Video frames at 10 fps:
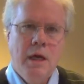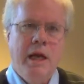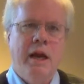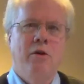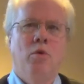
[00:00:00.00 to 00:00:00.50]

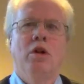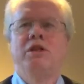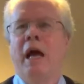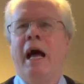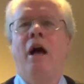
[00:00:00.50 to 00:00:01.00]
In other
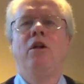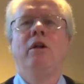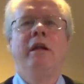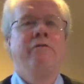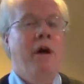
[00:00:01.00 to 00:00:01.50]
words,
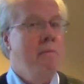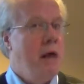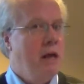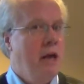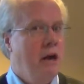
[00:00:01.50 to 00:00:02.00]
if I'm
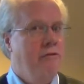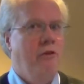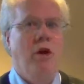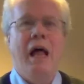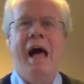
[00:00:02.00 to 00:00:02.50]
not
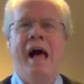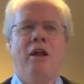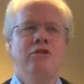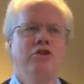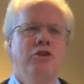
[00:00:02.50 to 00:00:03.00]
careful,
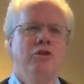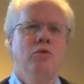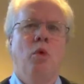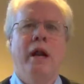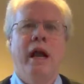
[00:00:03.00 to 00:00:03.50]
I'll do
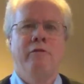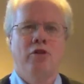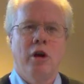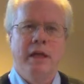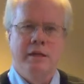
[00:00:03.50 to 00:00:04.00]

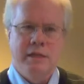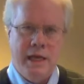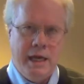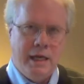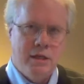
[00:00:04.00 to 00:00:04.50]
whatever it
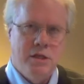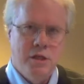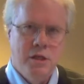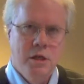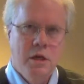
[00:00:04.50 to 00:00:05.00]

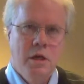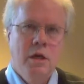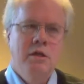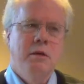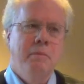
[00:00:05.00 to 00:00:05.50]
takes
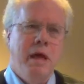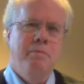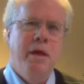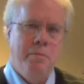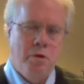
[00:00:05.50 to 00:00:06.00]
to
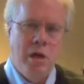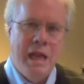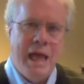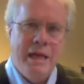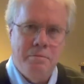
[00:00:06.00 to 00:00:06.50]
make people
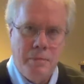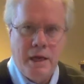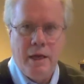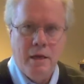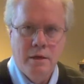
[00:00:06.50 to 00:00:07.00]
like
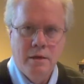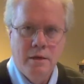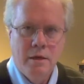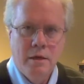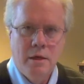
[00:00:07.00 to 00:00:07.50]
me.
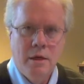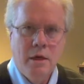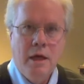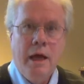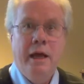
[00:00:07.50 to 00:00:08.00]

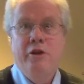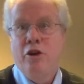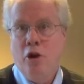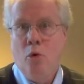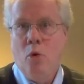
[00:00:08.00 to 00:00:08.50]
And
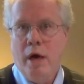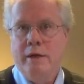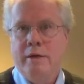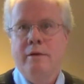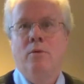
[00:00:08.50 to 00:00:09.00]
you know
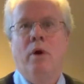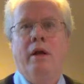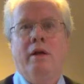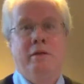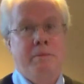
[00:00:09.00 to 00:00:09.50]
what?
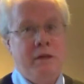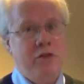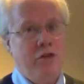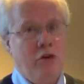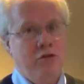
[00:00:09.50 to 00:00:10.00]
When,
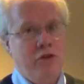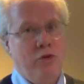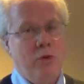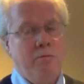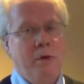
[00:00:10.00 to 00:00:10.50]
especially those of
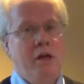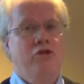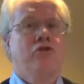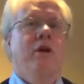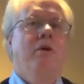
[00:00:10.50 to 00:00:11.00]
you in
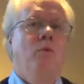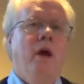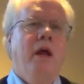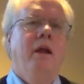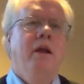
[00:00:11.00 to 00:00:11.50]
ministry,
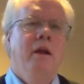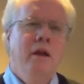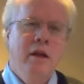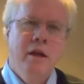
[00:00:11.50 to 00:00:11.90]
when